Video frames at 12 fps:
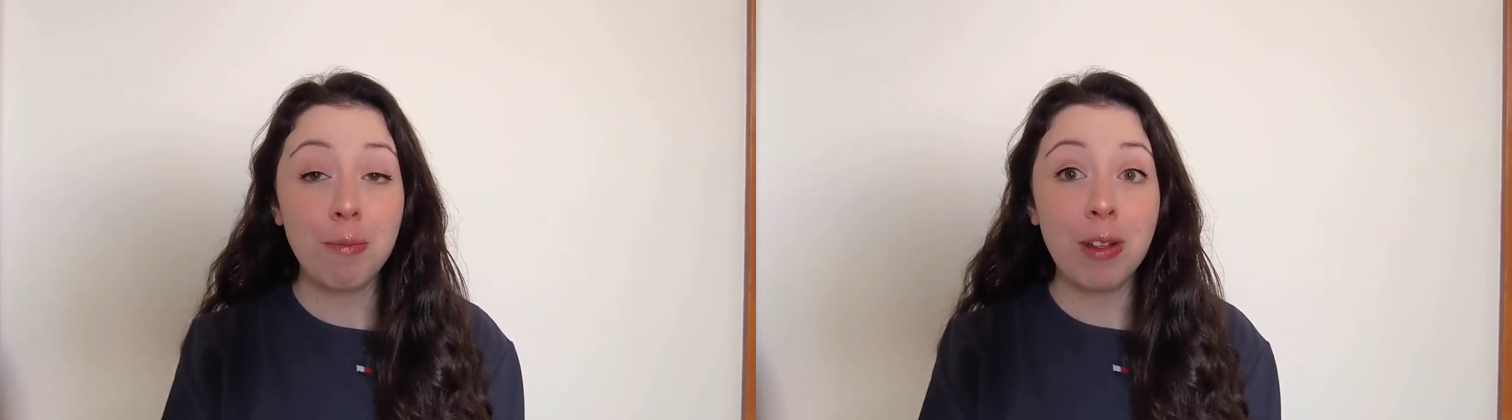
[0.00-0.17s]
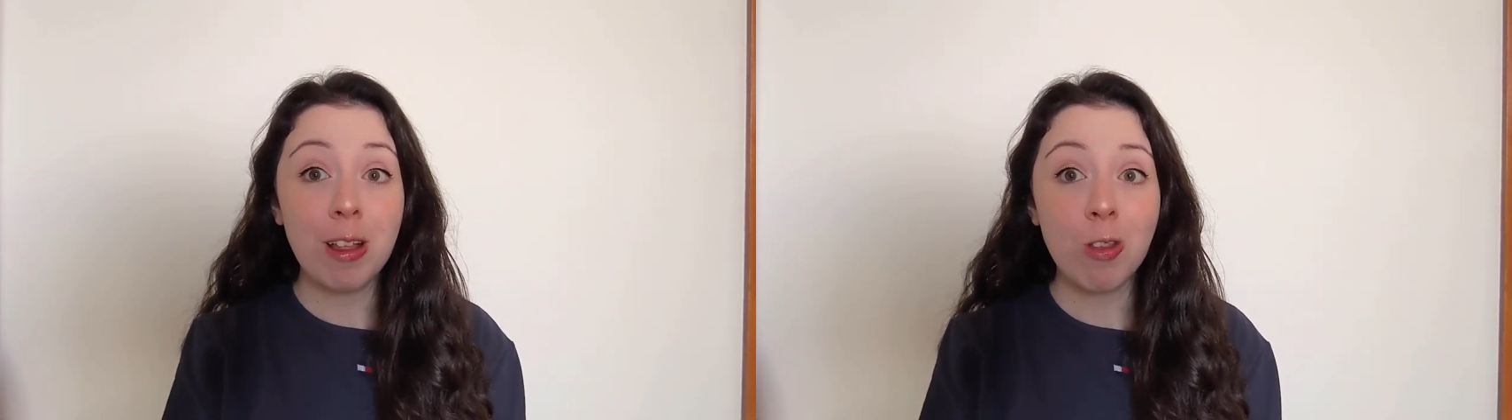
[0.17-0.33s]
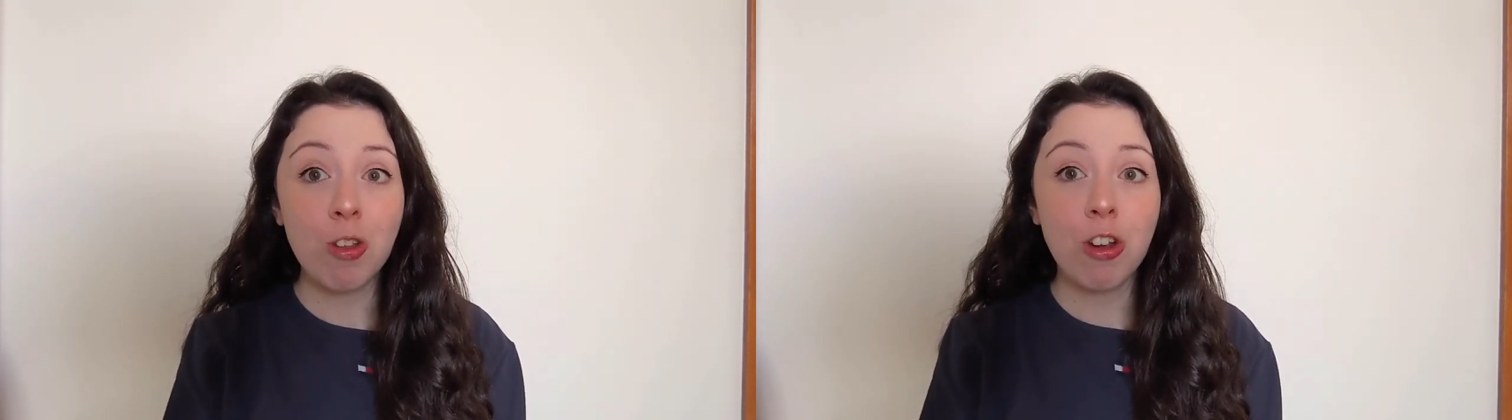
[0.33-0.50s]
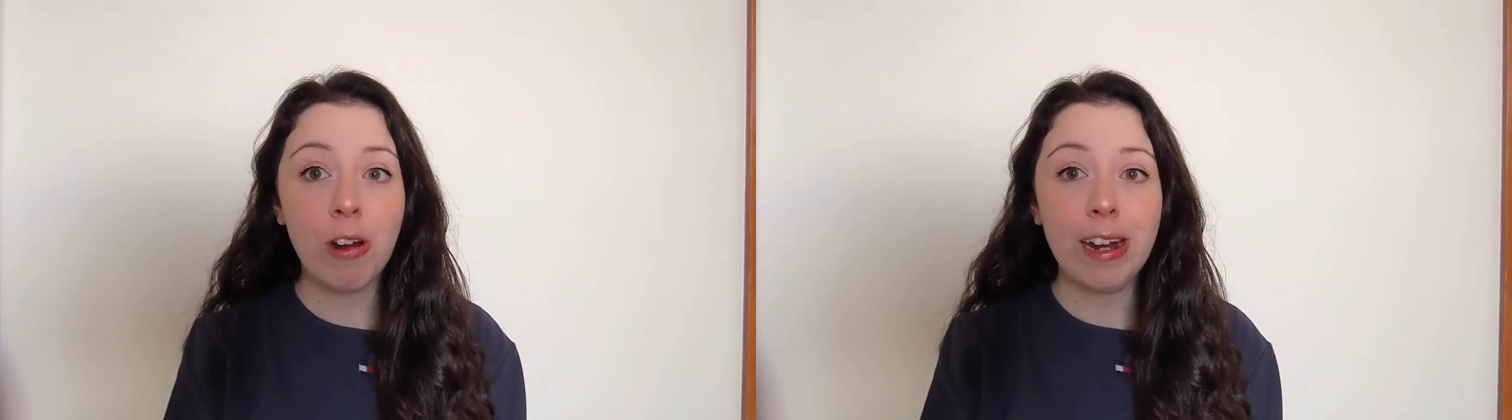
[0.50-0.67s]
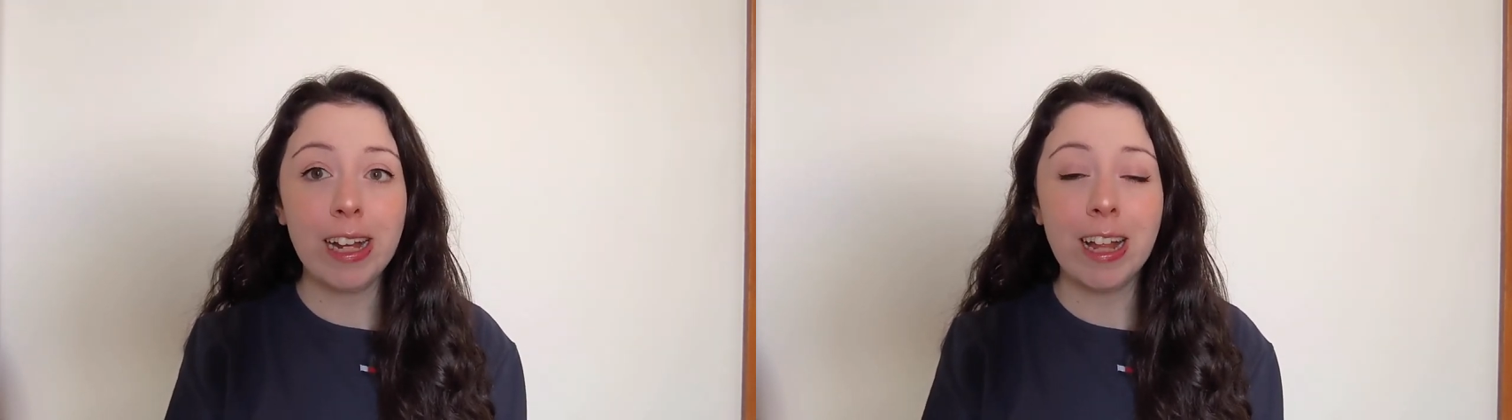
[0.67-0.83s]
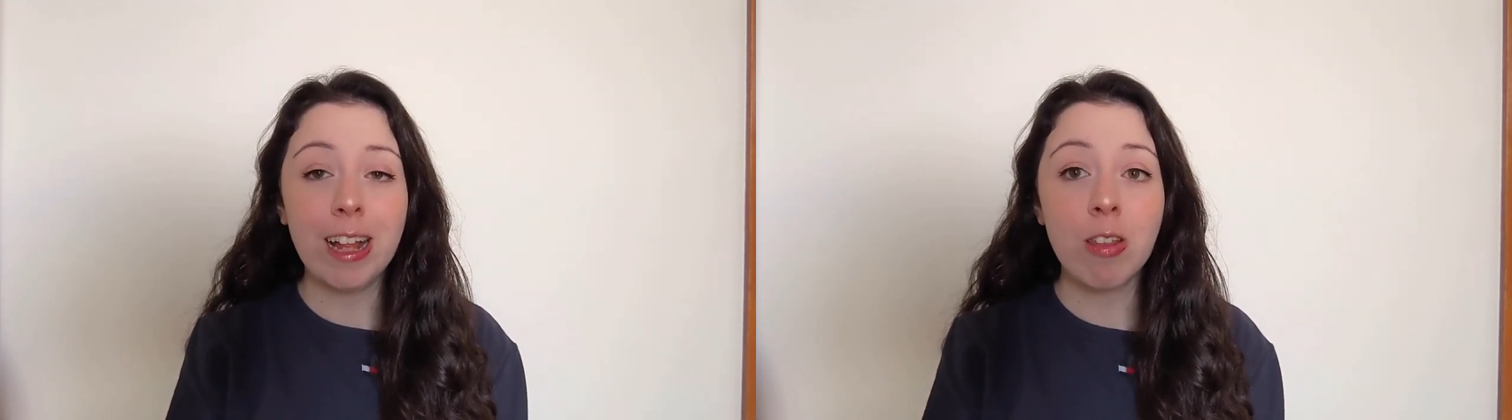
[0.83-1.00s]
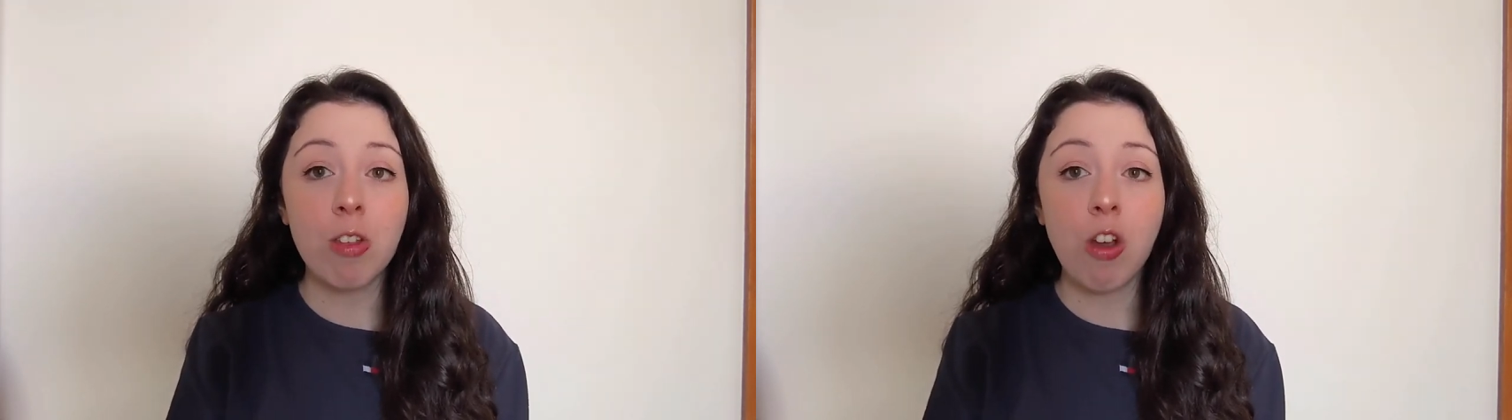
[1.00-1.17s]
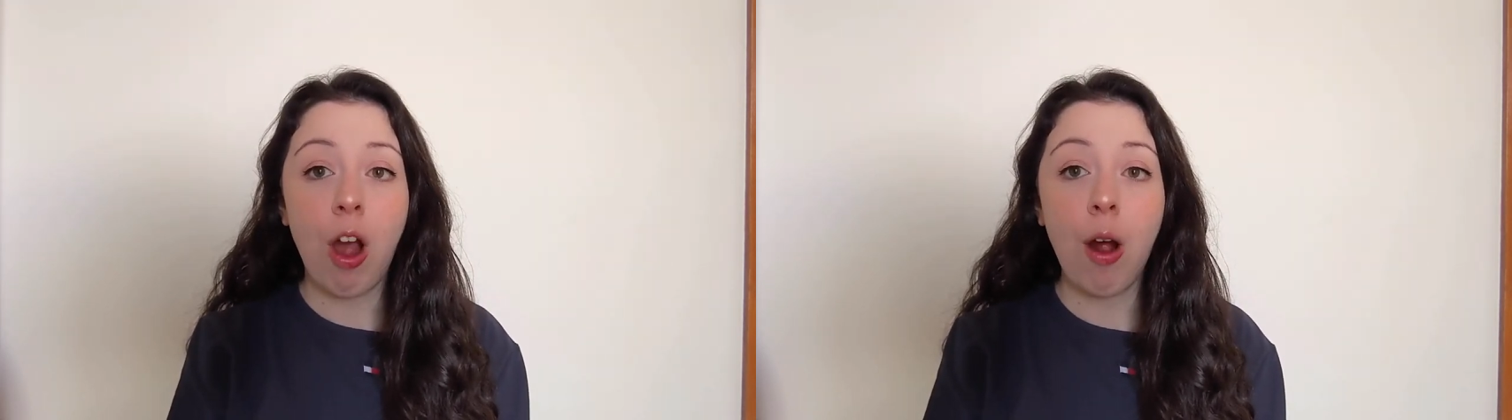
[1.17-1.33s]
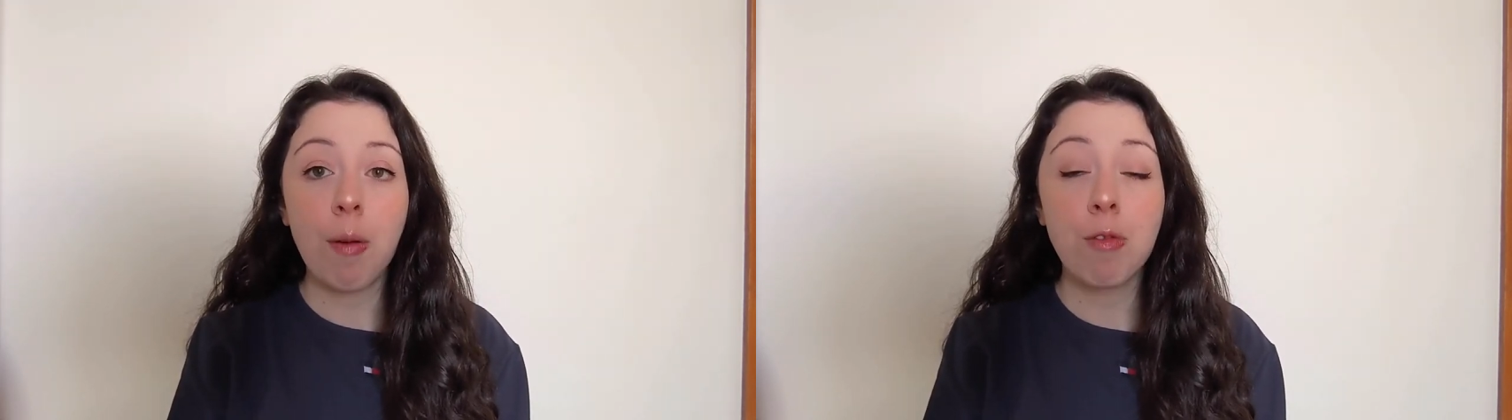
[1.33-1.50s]
missed during these
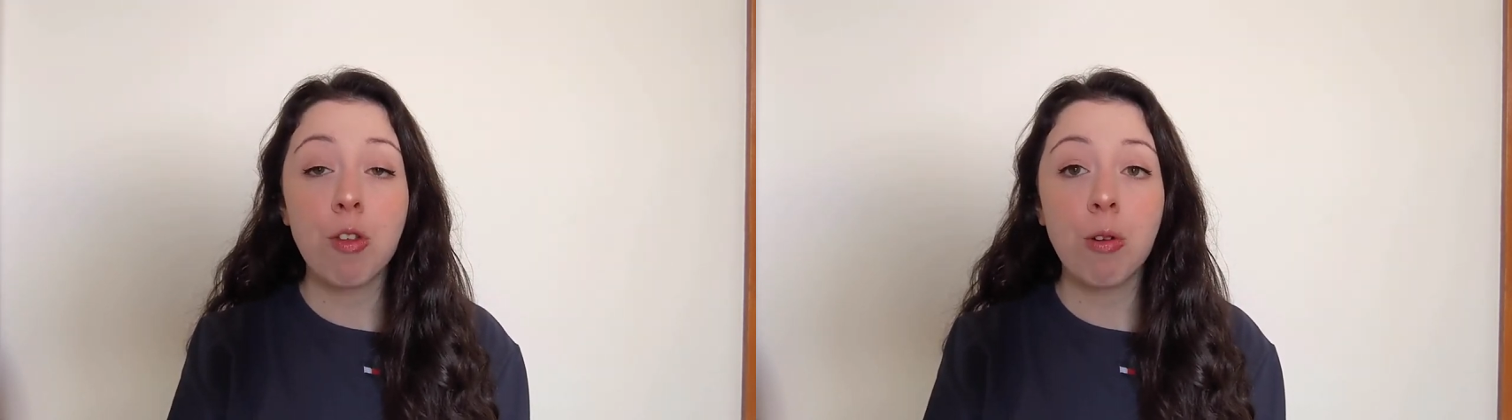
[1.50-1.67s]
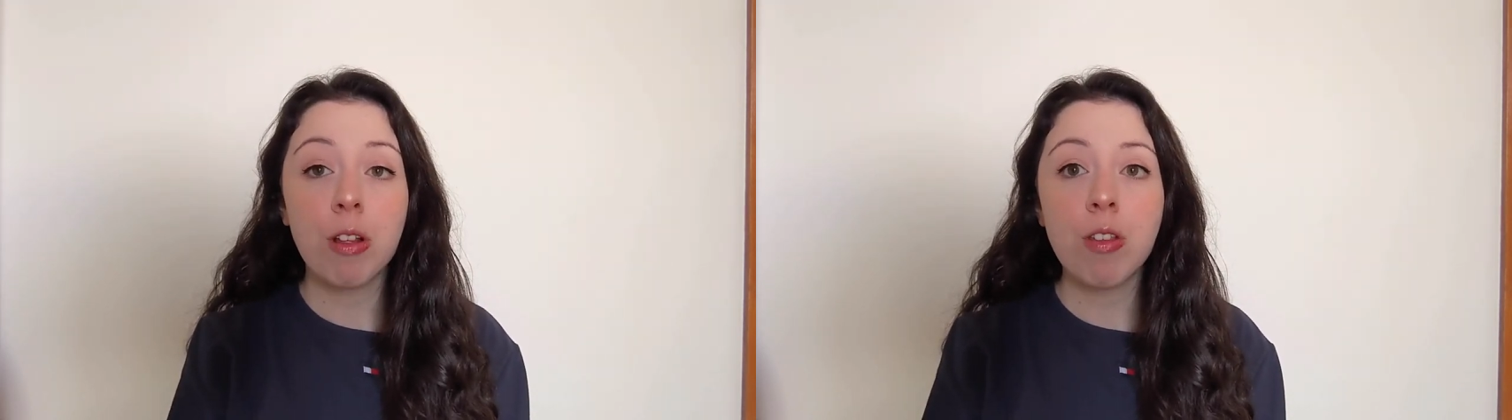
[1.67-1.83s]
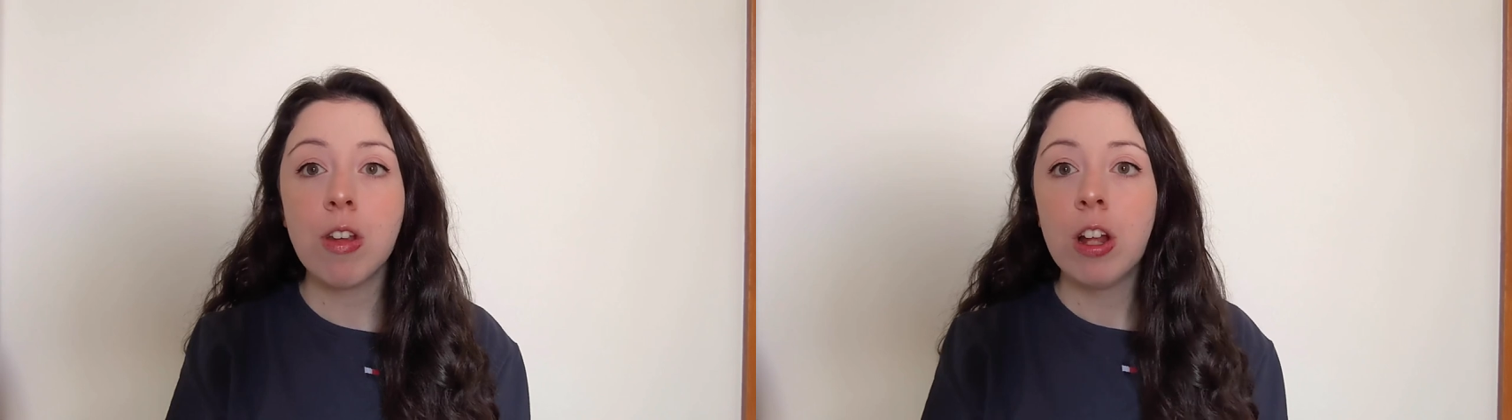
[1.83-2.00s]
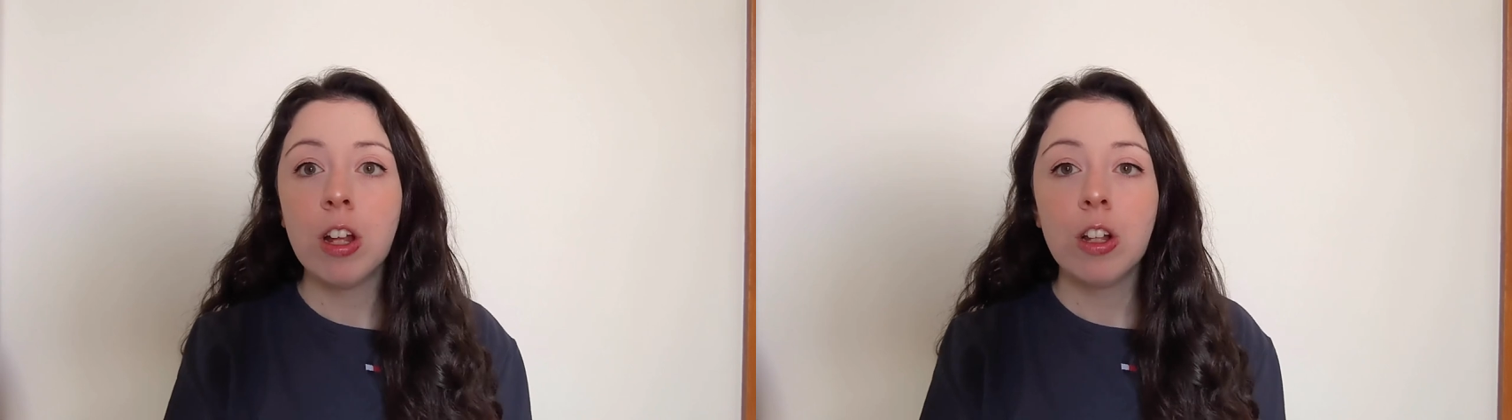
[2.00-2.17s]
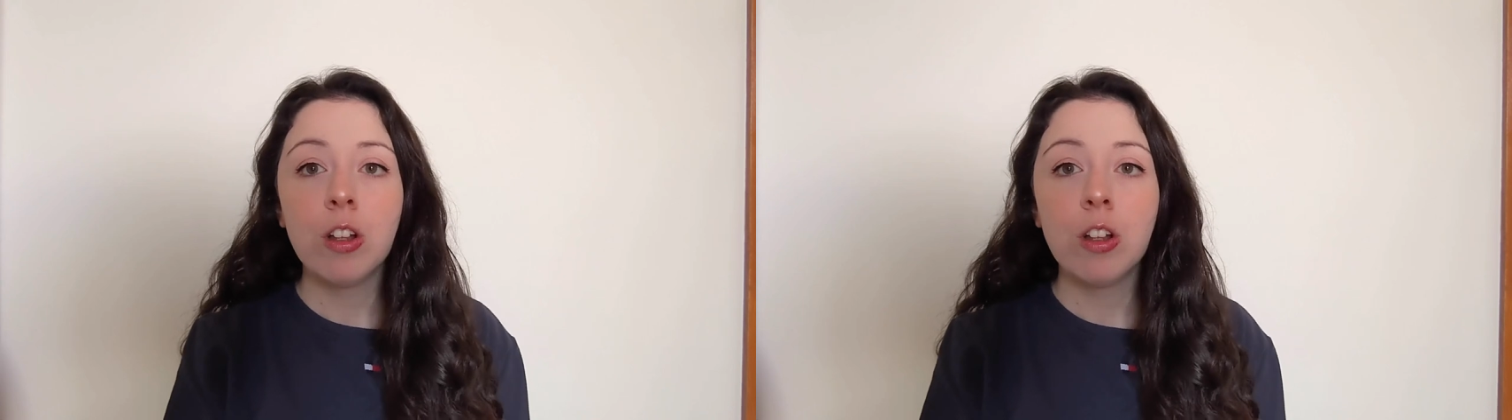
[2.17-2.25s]
times was